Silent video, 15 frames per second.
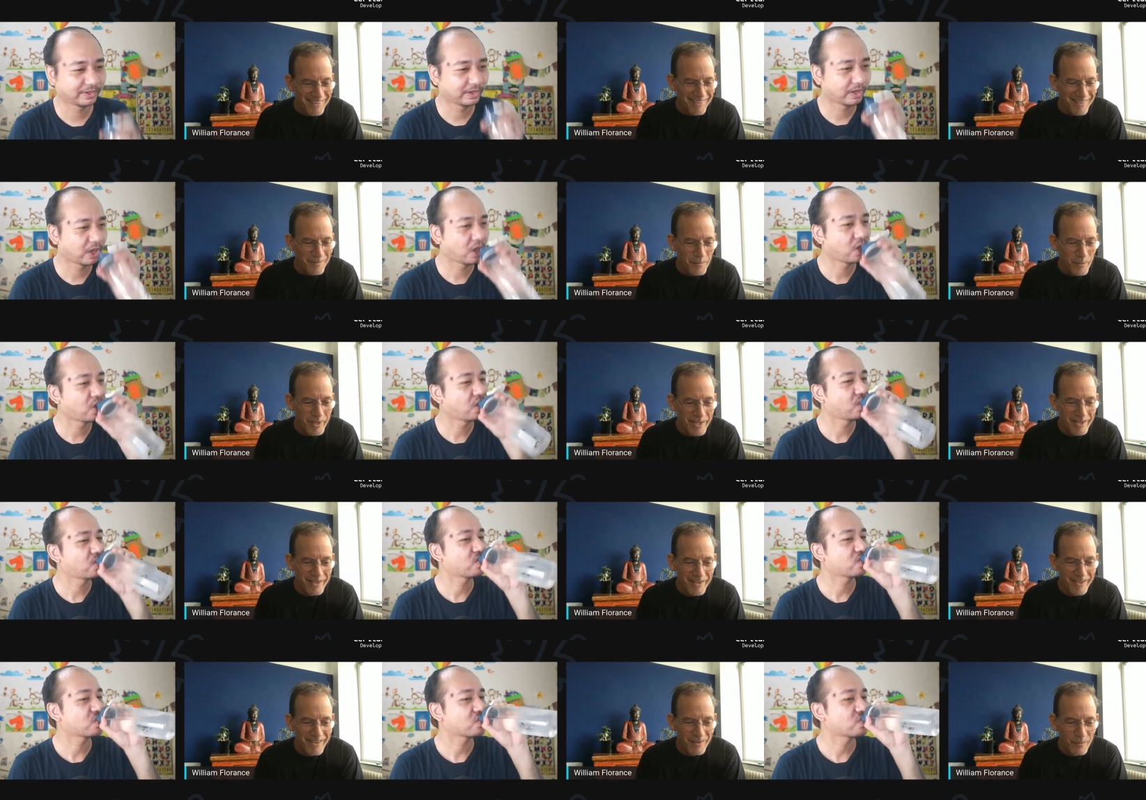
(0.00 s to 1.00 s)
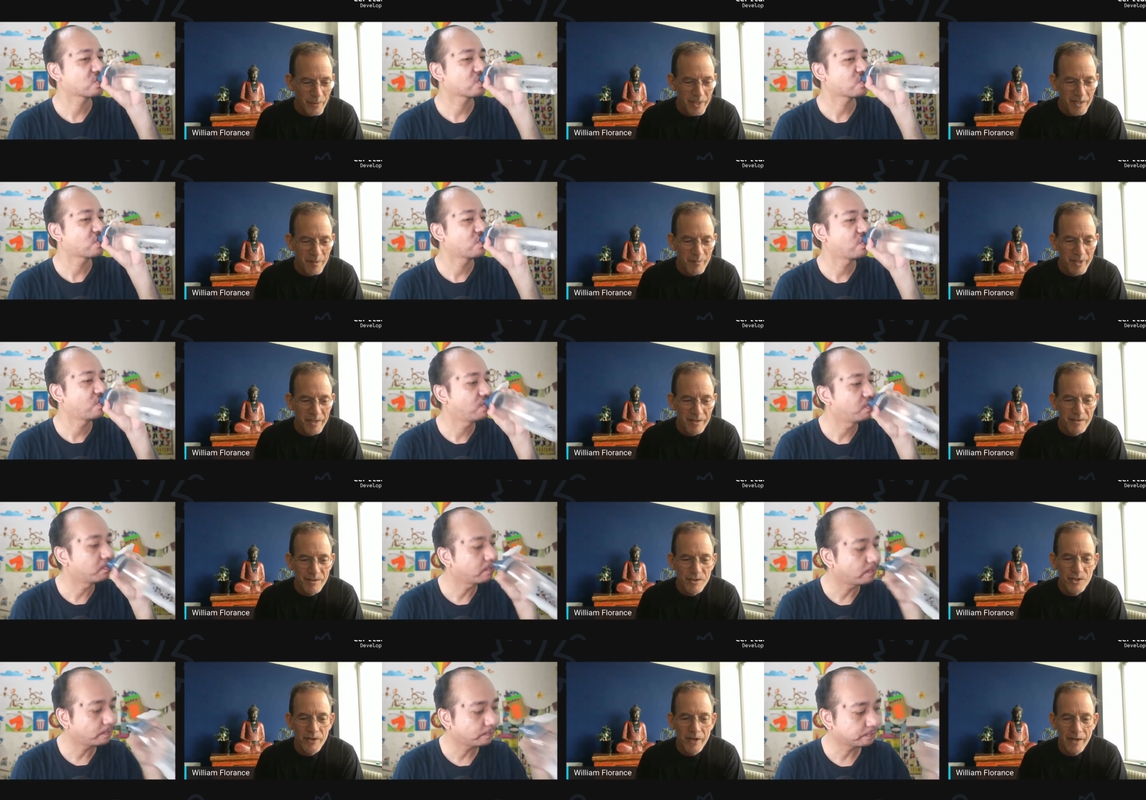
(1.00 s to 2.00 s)
Speaker 1: We committed to
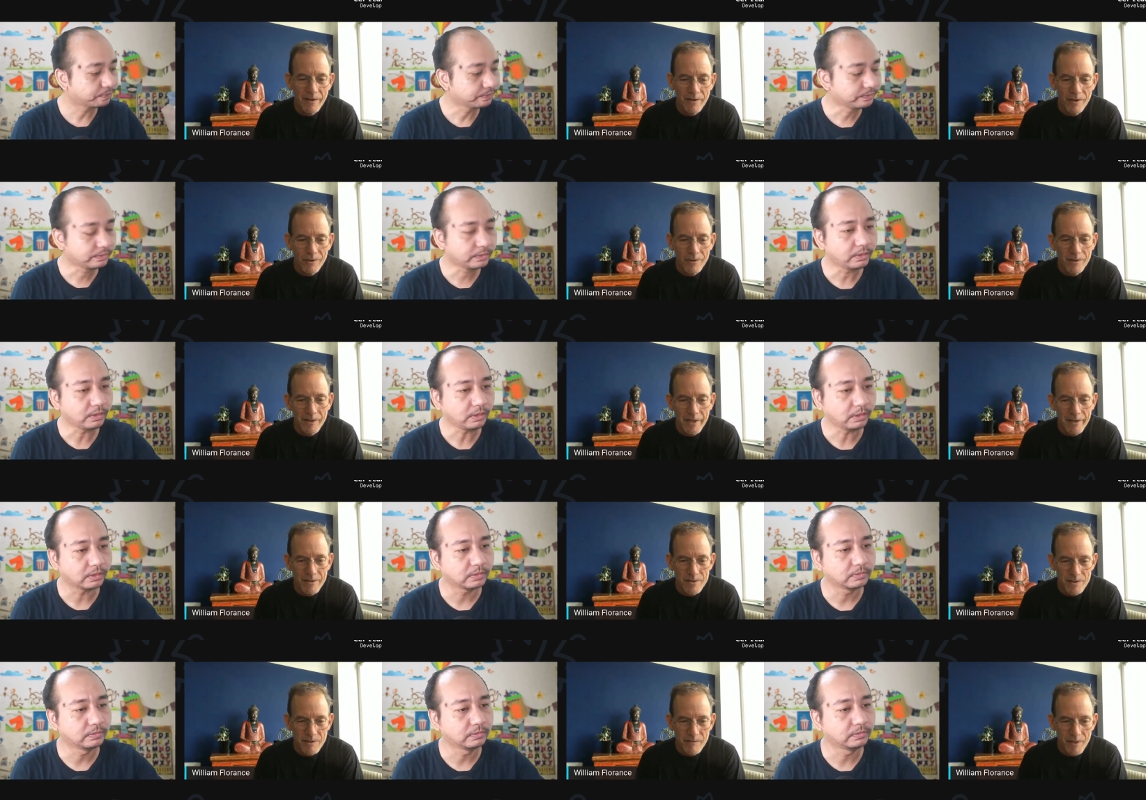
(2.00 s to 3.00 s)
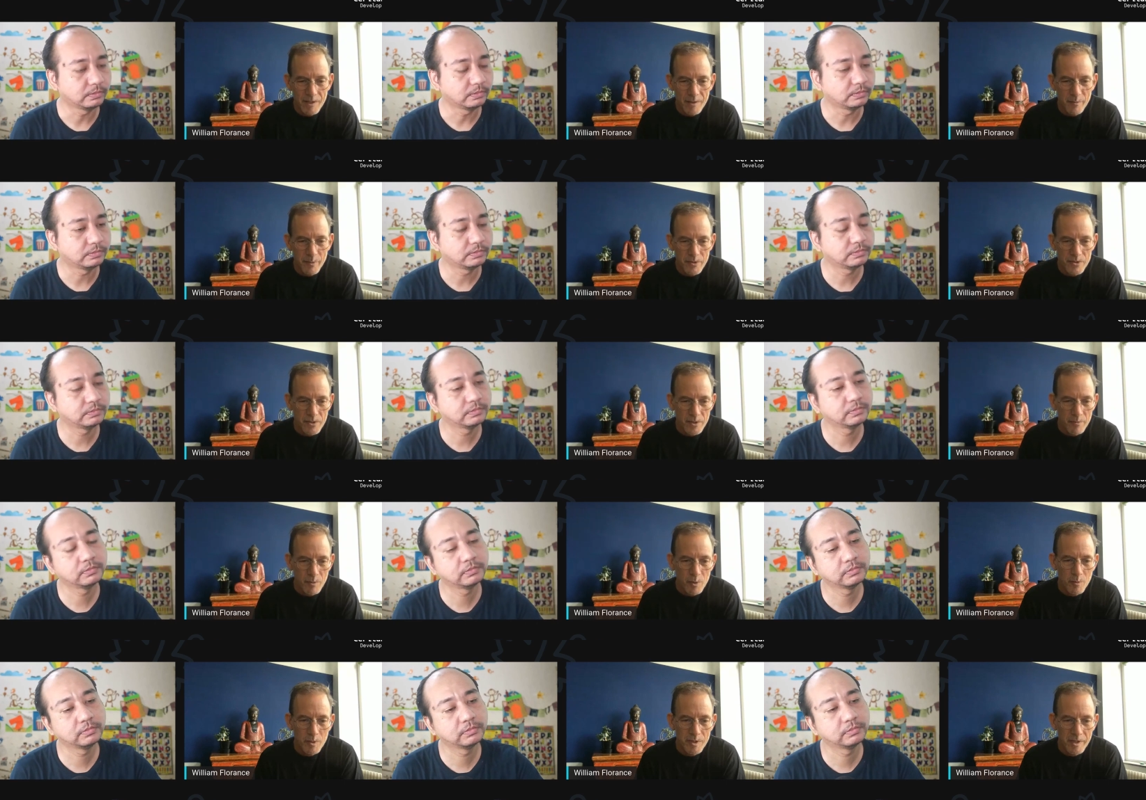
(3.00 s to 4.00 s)
training 100,000 developers on
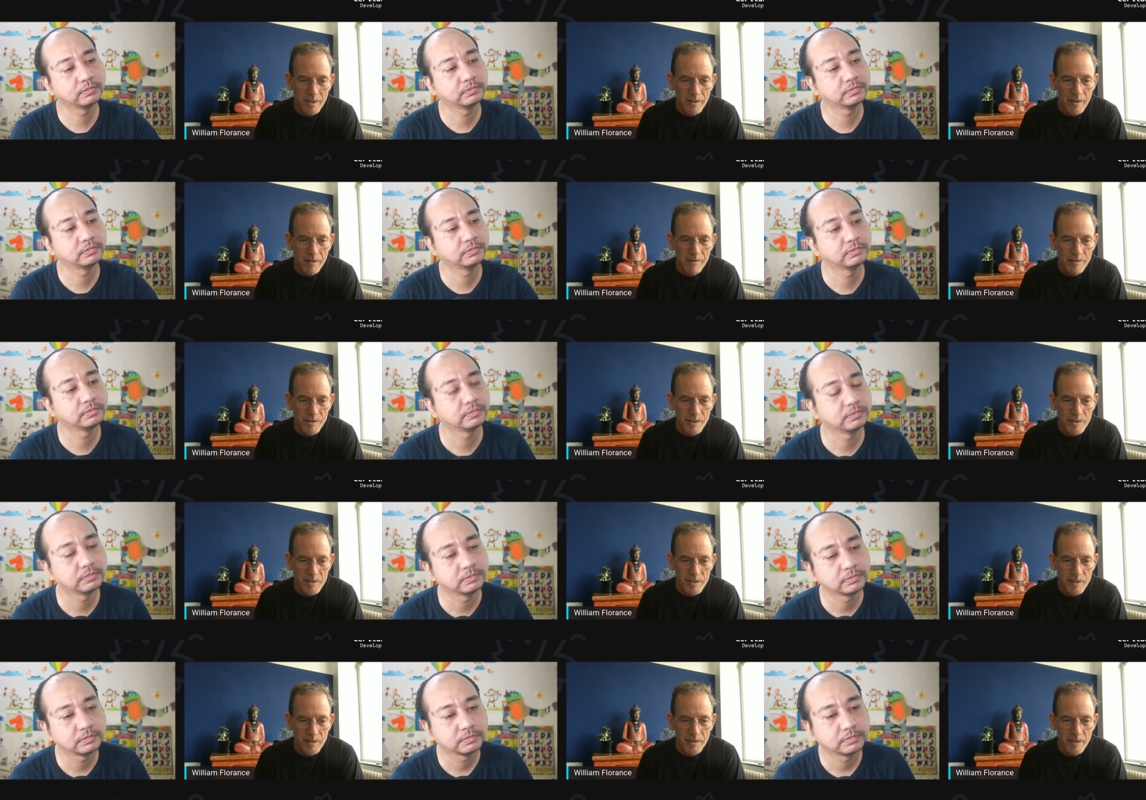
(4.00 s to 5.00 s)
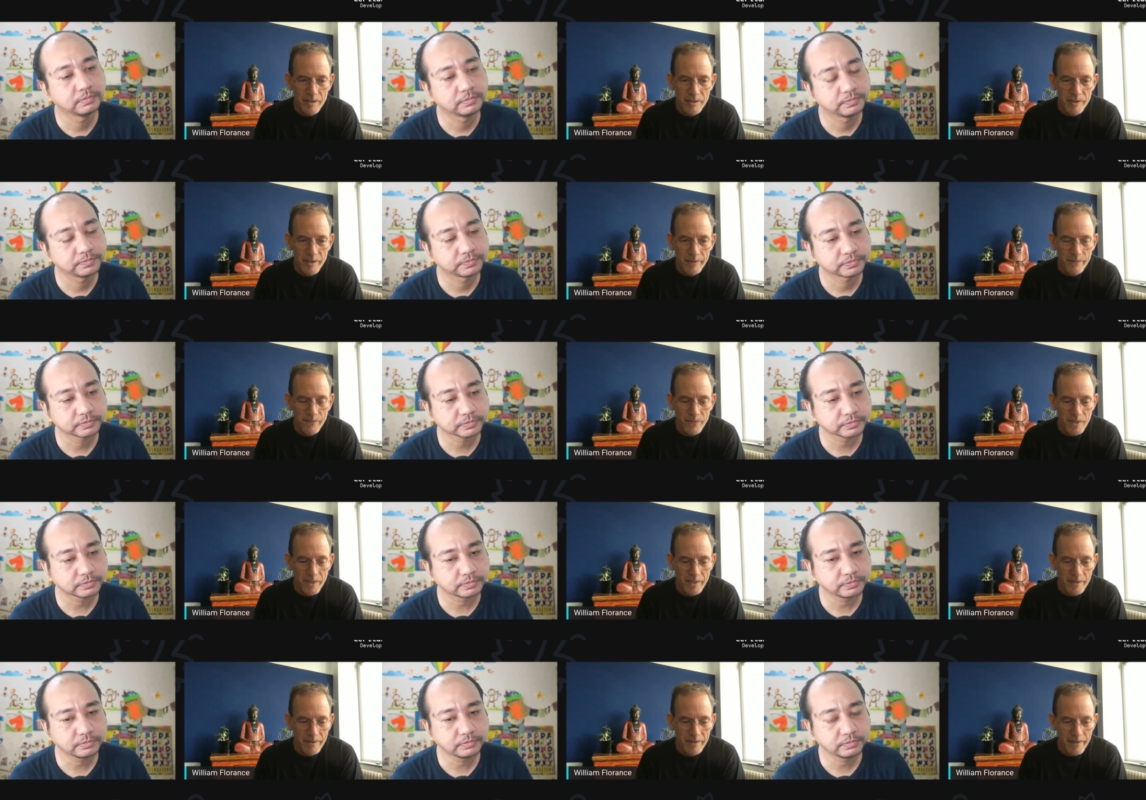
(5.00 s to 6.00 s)
mobile technologies in Indonesia,
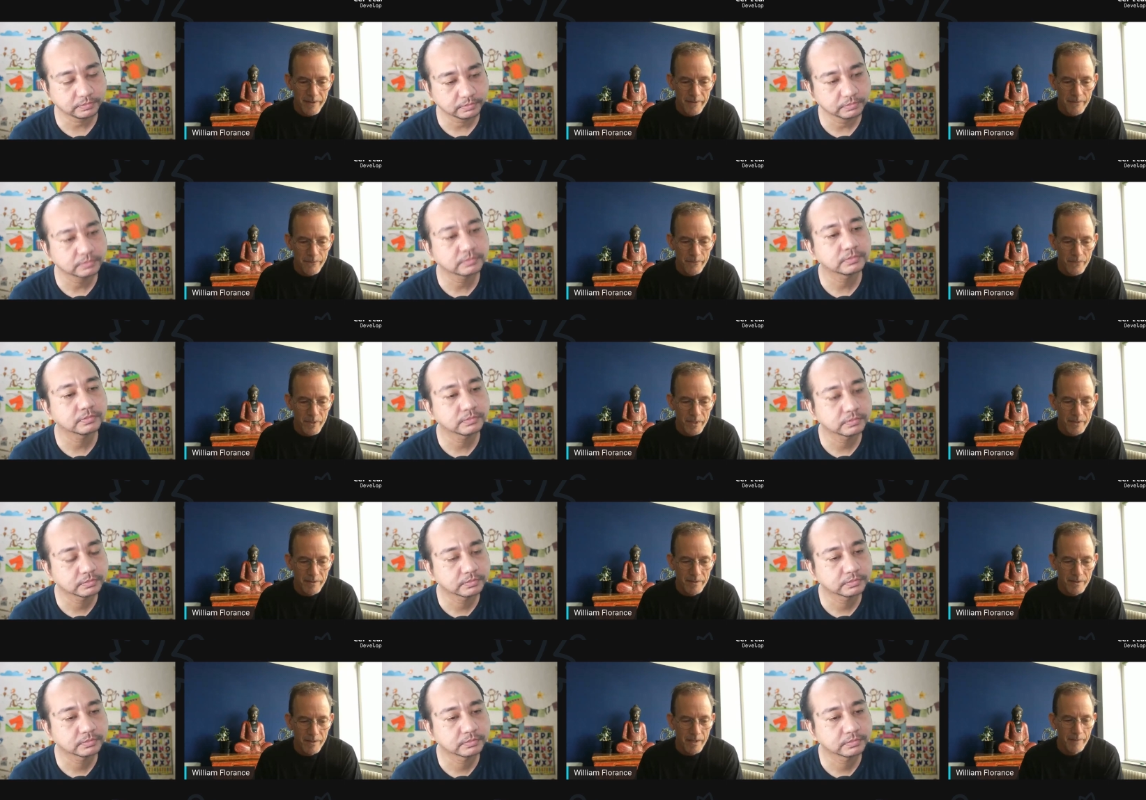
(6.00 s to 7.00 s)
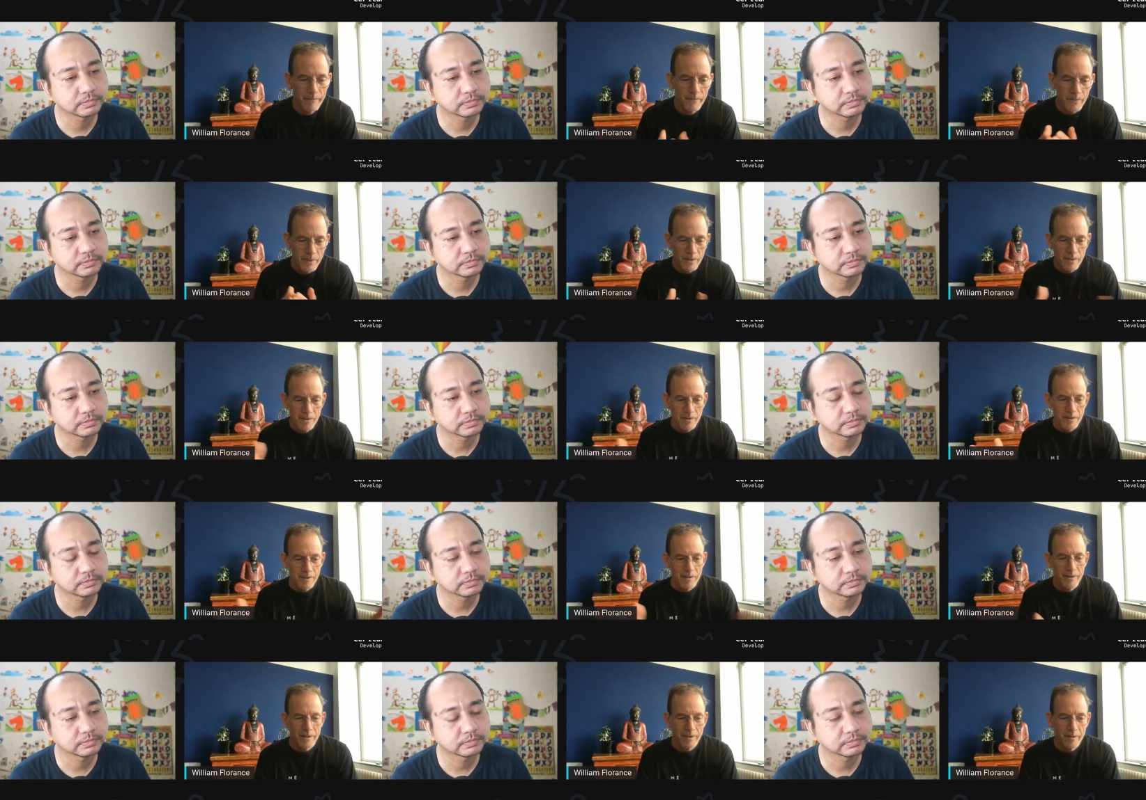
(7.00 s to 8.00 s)
and I'm.
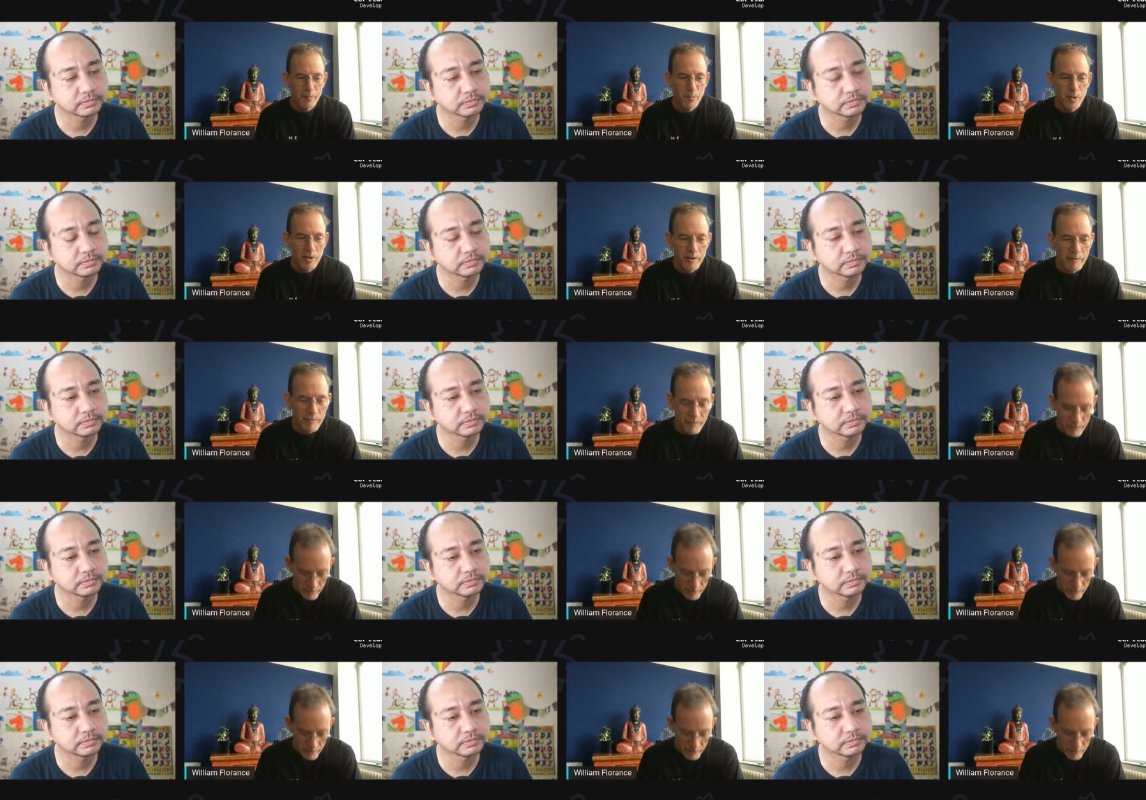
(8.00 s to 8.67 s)
Part of